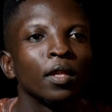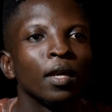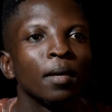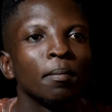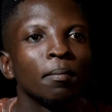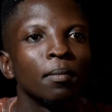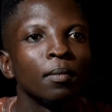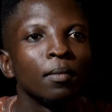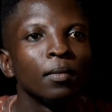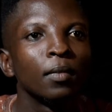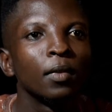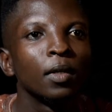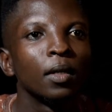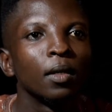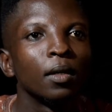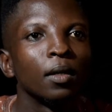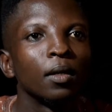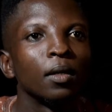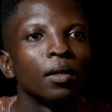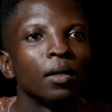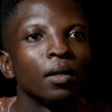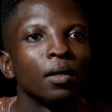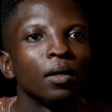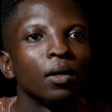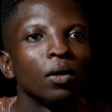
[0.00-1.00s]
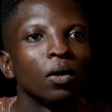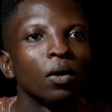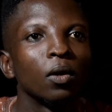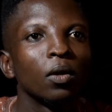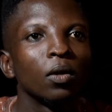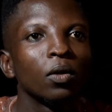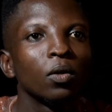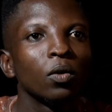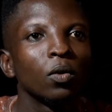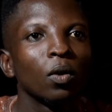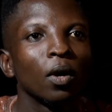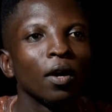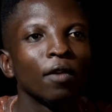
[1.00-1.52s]
them.
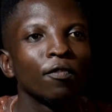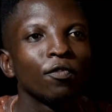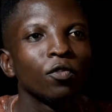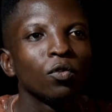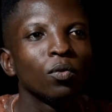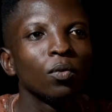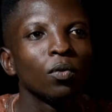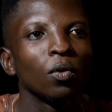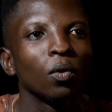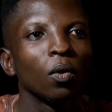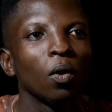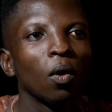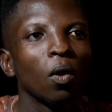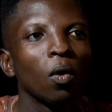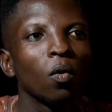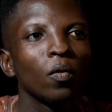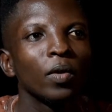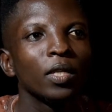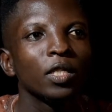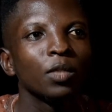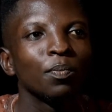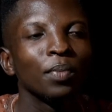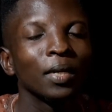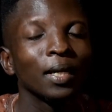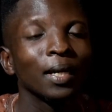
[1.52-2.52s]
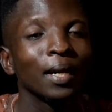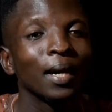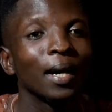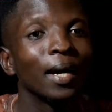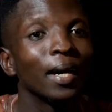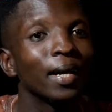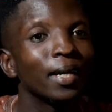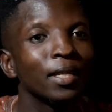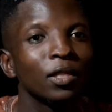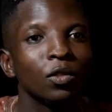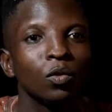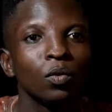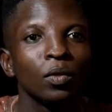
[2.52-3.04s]
You have to always be
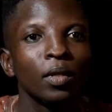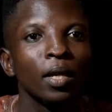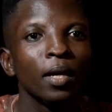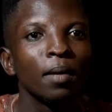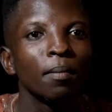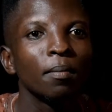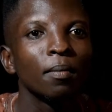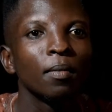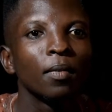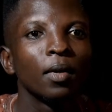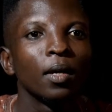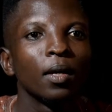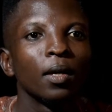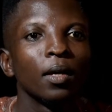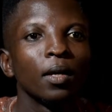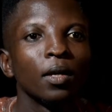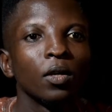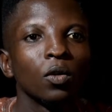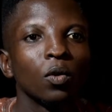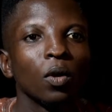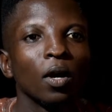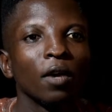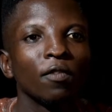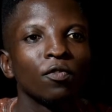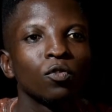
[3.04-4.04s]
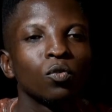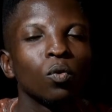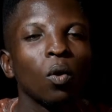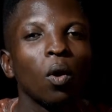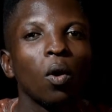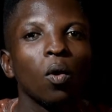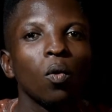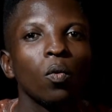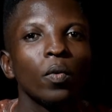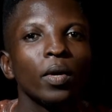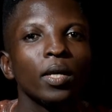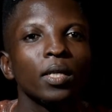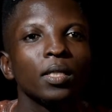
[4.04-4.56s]
kind to them. You have to
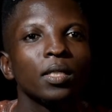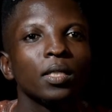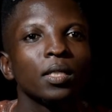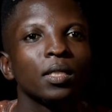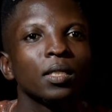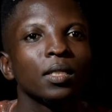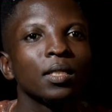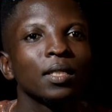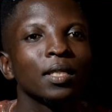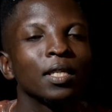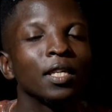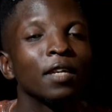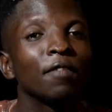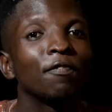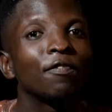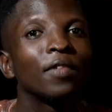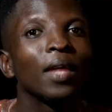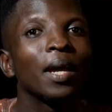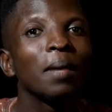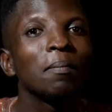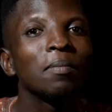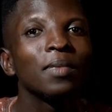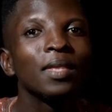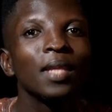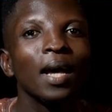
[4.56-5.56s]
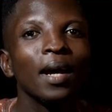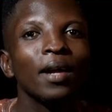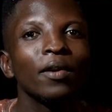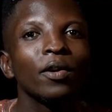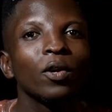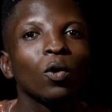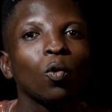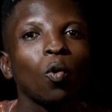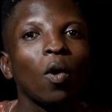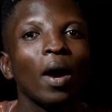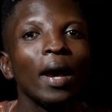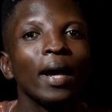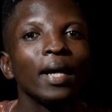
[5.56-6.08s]
always give them that
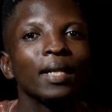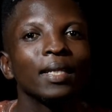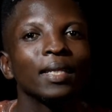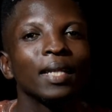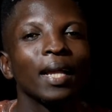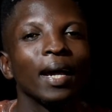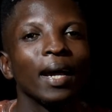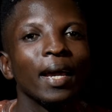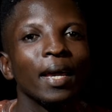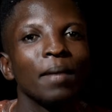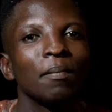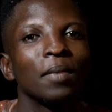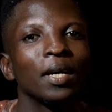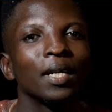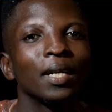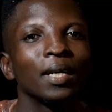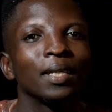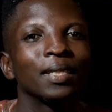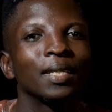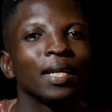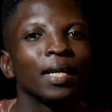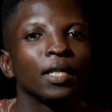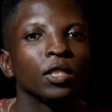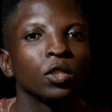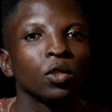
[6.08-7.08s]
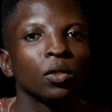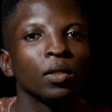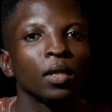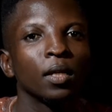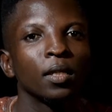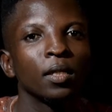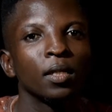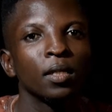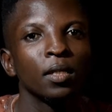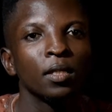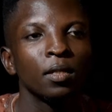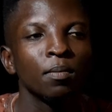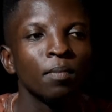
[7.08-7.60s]
required time and attention that
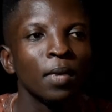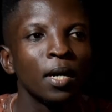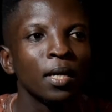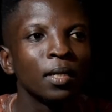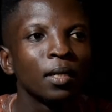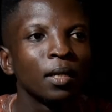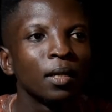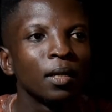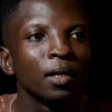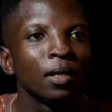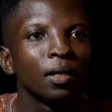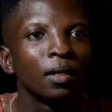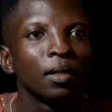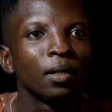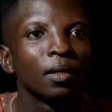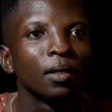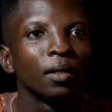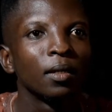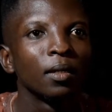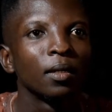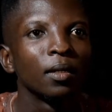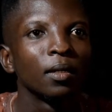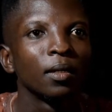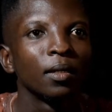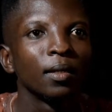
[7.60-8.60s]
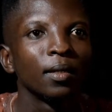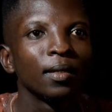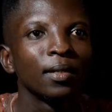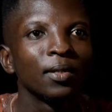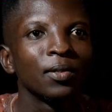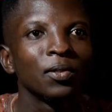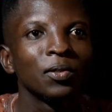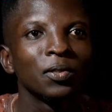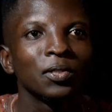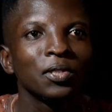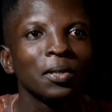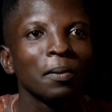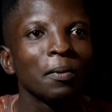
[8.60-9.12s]
they demand. You
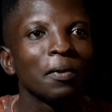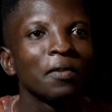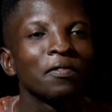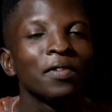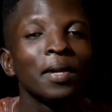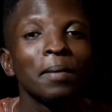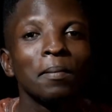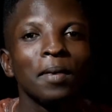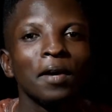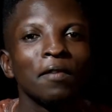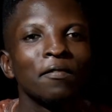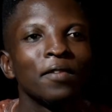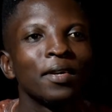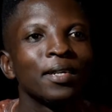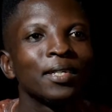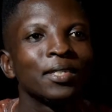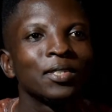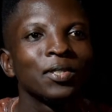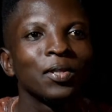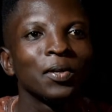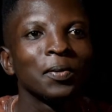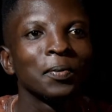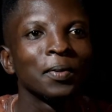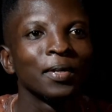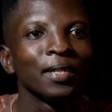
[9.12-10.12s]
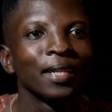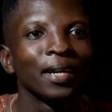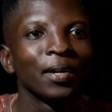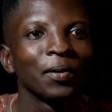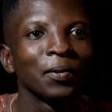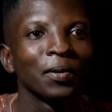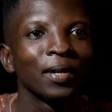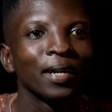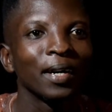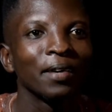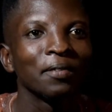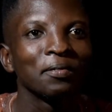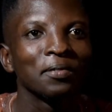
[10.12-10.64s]
know, some of them are very stubborn, I
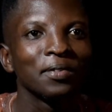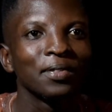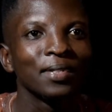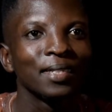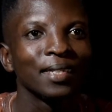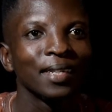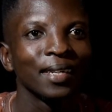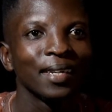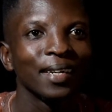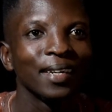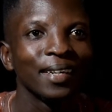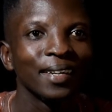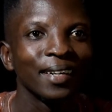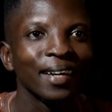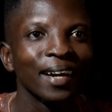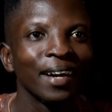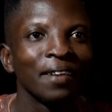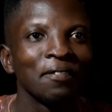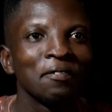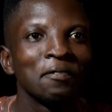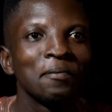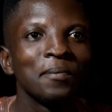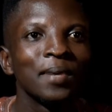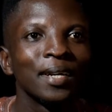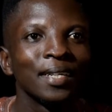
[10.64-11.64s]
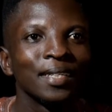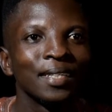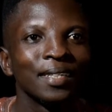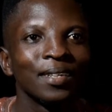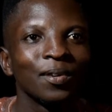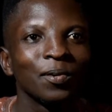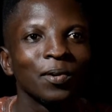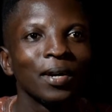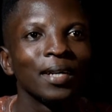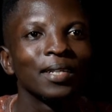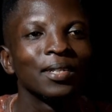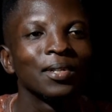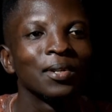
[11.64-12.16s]
will have to say. I've met
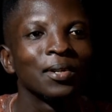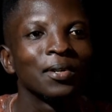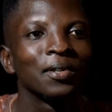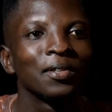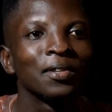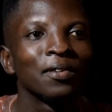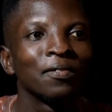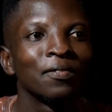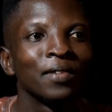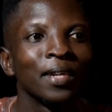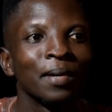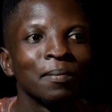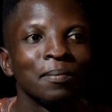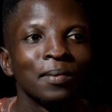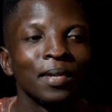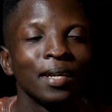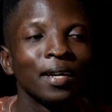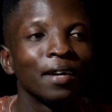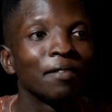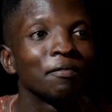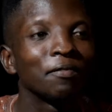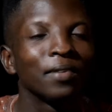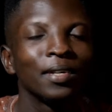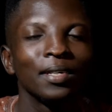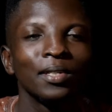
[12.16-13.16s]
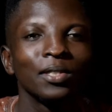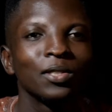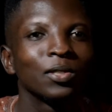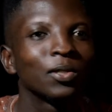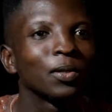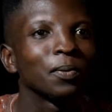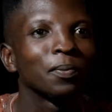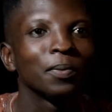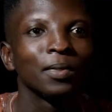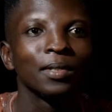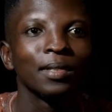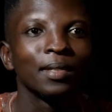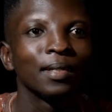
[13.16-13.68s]
quite a lot of them, they are very
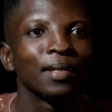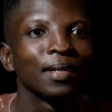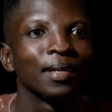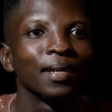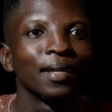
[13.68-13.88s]
stubborn.